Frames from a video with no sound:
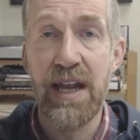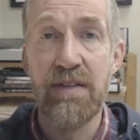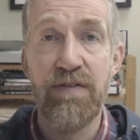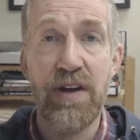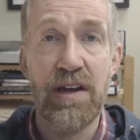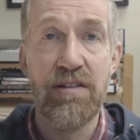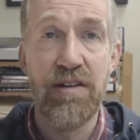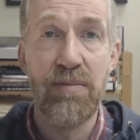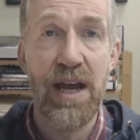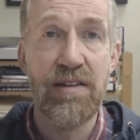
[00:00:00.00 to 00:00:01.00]
And in
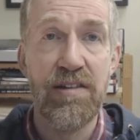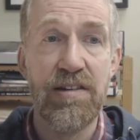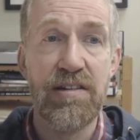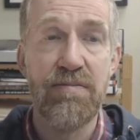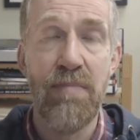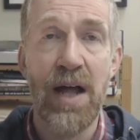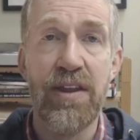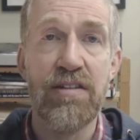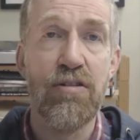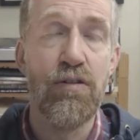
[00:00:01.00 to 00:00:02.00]
some cases, it's mothers